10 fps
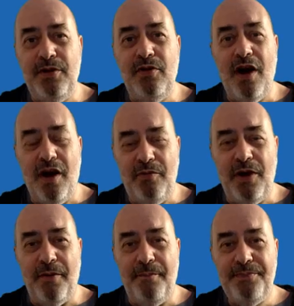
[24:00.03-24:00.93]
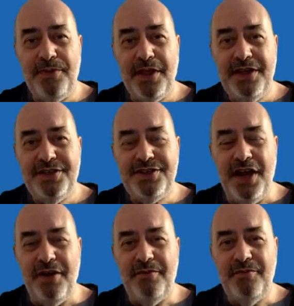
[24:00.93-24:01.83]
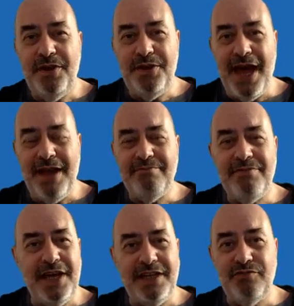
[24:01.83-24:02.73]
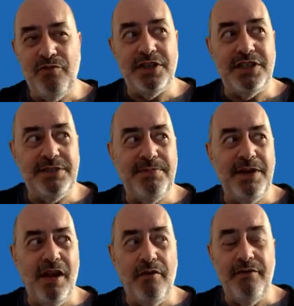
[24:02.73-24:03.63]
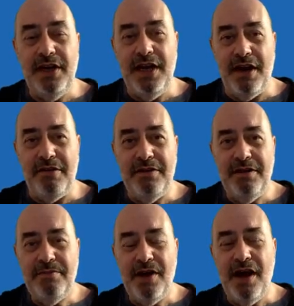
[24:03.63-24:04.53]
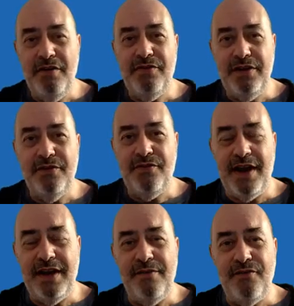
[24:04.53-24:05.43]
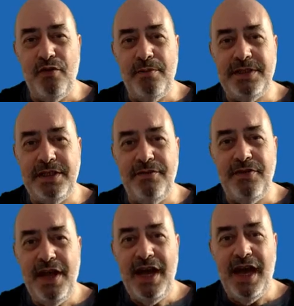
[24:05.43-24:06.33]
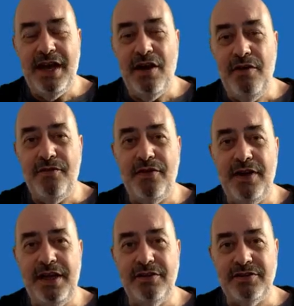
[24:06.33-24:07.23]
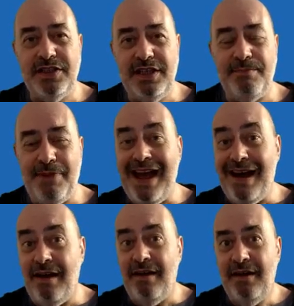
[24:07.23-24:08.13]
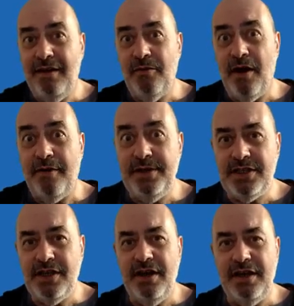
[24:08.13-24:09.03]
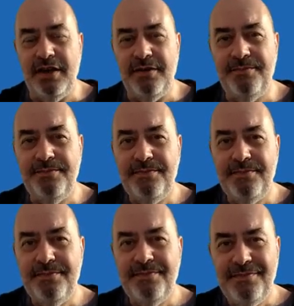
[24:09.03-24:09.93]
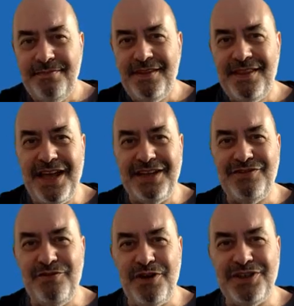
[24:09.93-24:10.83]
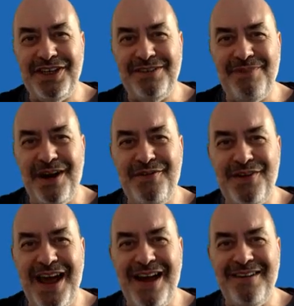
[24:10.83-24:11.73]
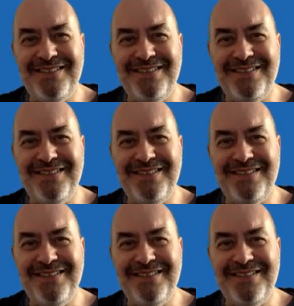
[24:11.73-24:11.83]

you, I will. So with that, thanks for watching. It's been a long video, but hopefully you found it informative and hopefully you'll see the power in what I've been showing you. Thanks for watching. Bye for now.